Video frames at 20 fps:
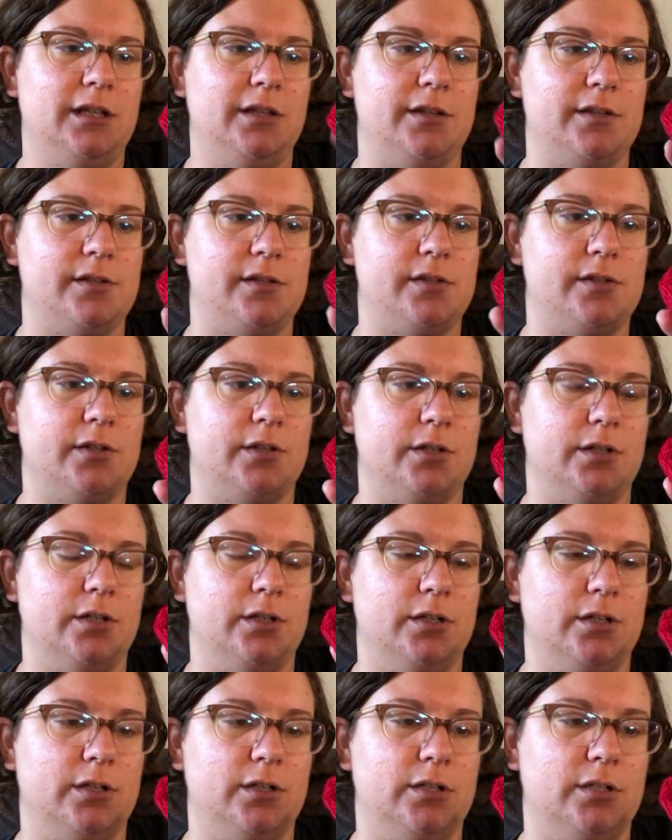This is
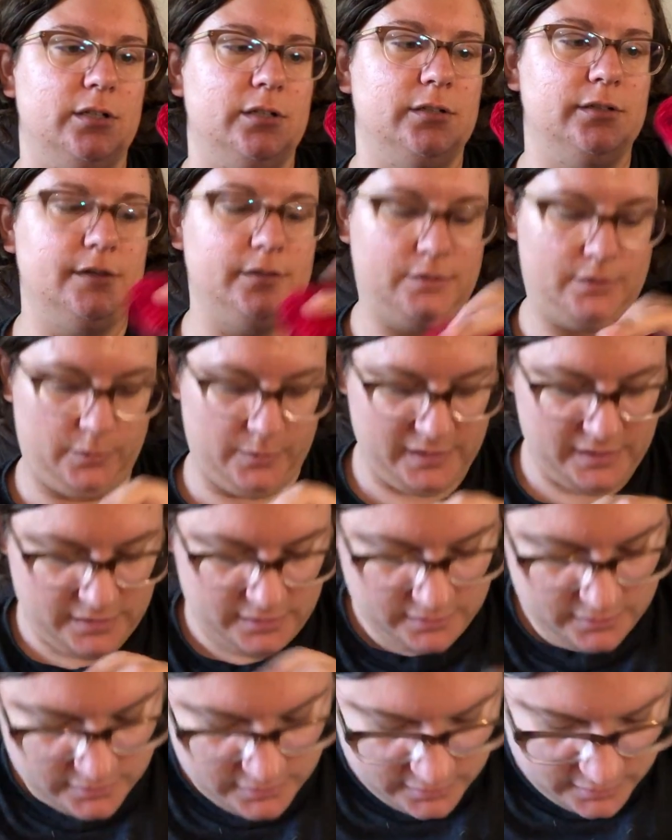her
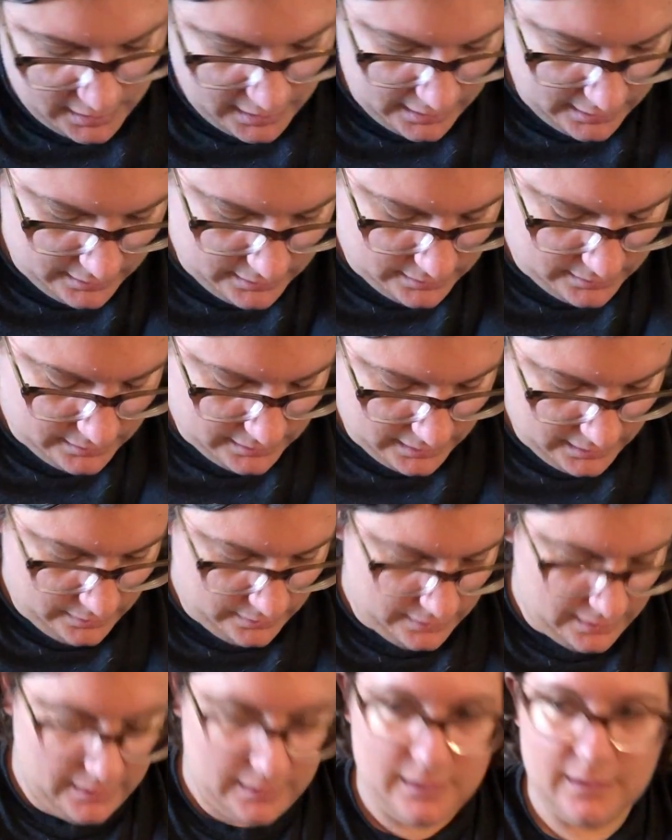twist sock,
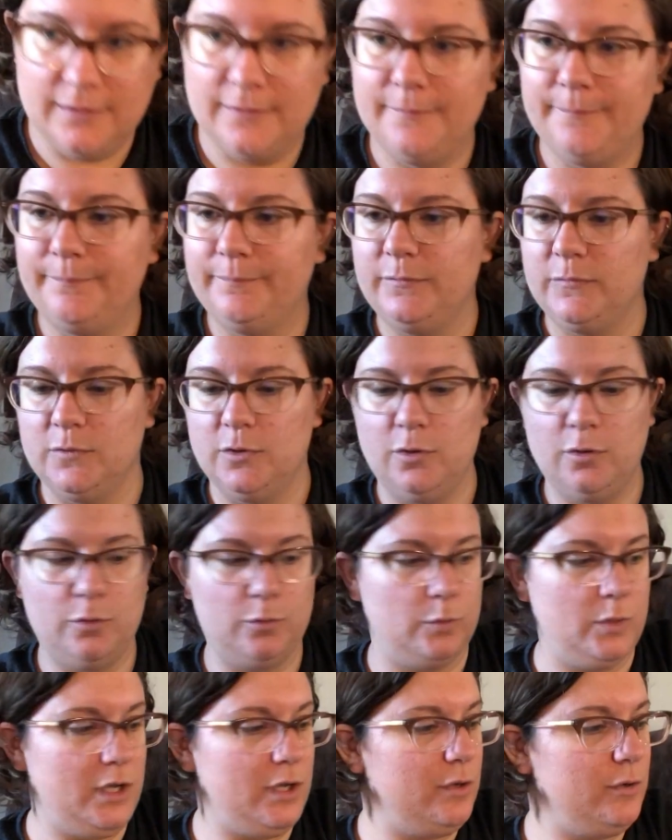I think.
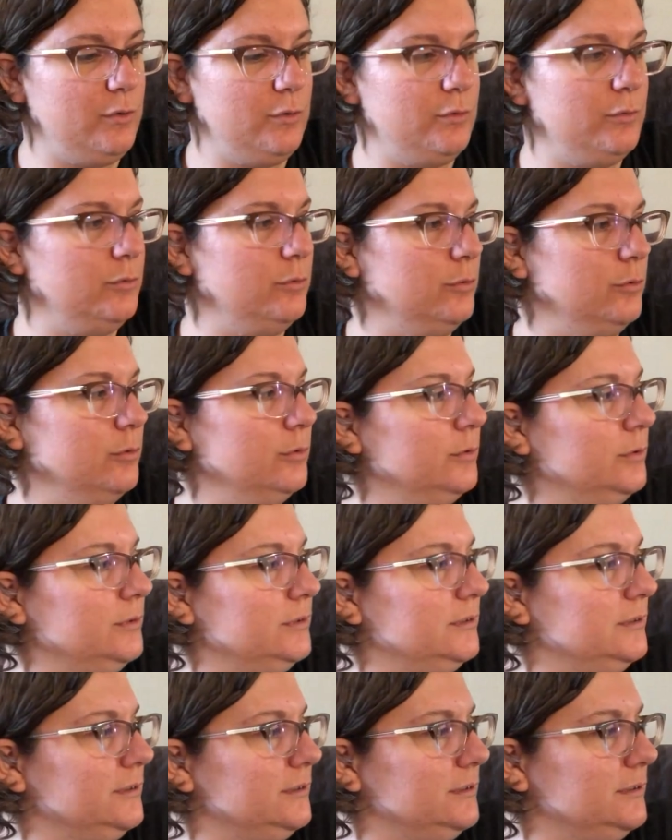Oh, whoa!
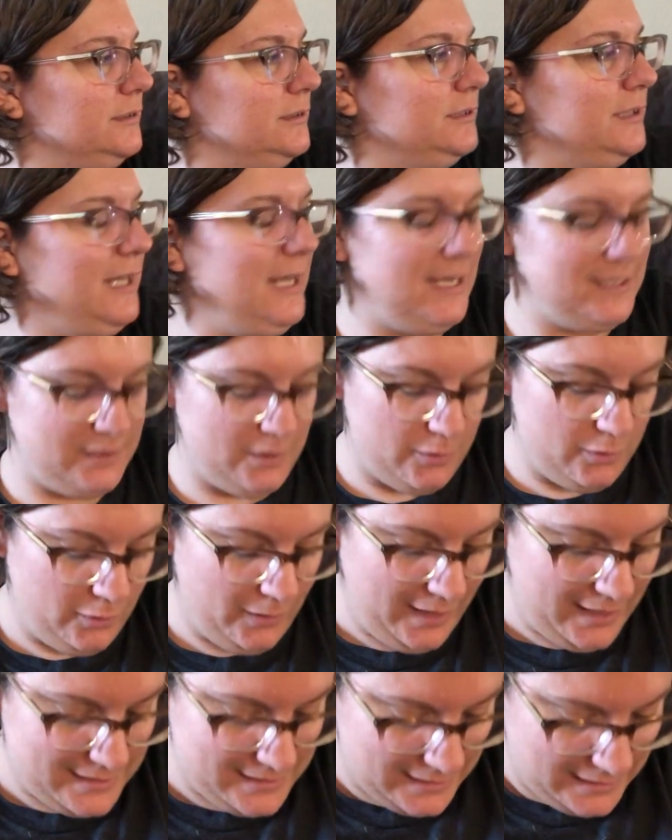Cat's going
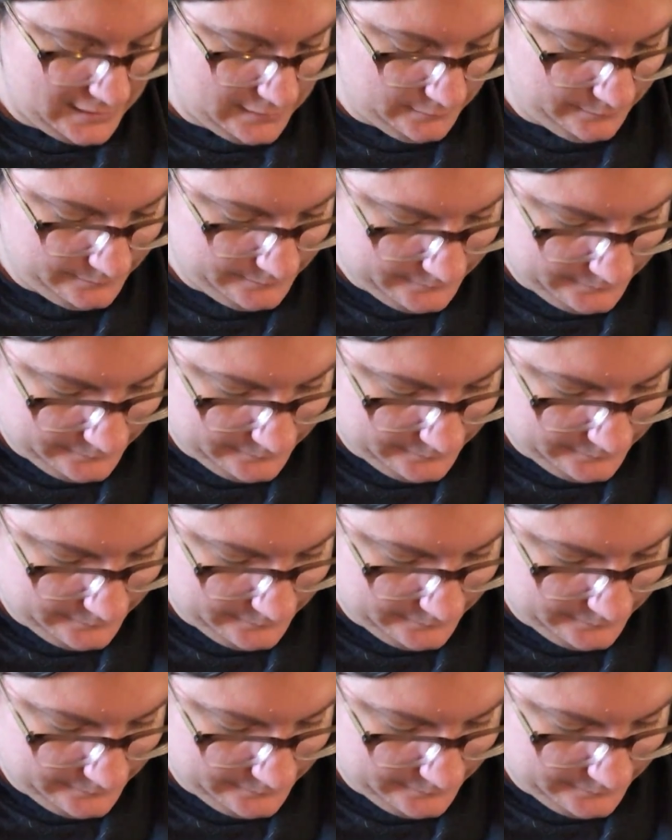crazy.